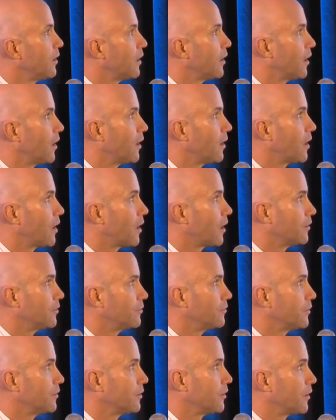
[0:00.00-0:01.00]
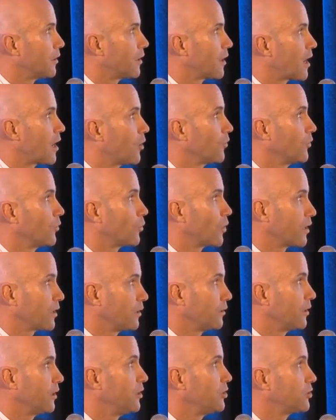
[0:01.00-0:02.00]
on how the
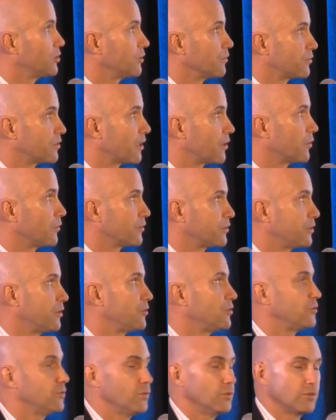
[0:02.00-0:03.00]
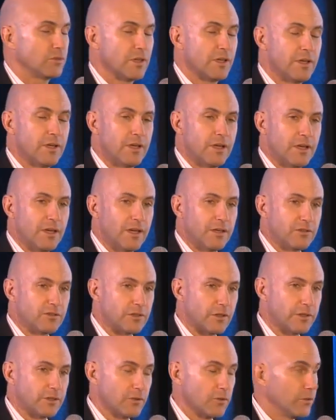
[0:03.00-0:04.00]
regulation of cells, tissues, and
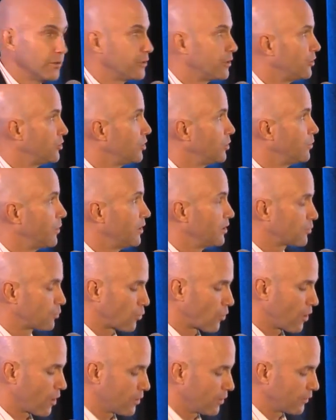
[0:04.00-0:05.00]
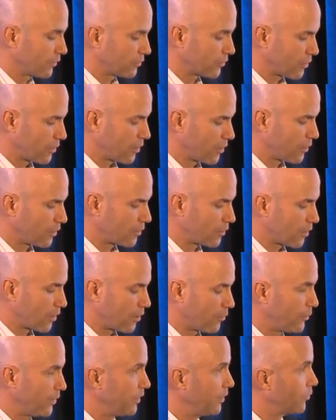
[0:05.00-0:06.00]
cellular and tissue-based products
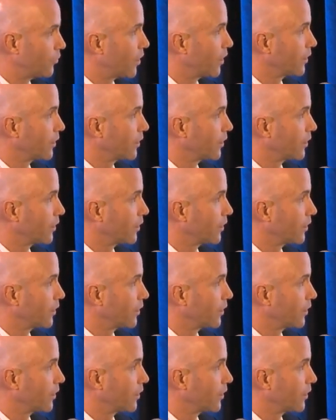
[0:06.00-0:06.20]
are being